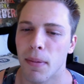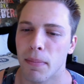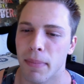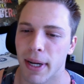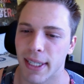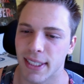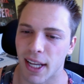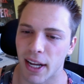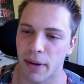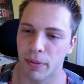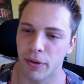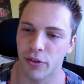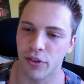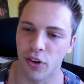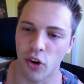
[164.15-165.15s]
Biggest item
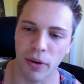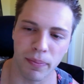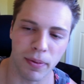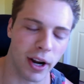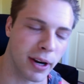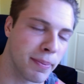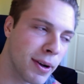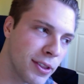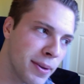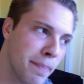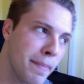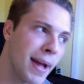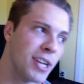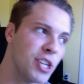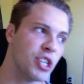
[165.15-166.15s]
you sold? I'm talking about
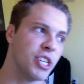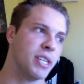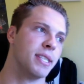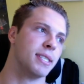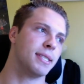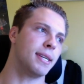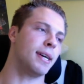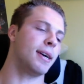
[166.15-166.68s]
dimensions.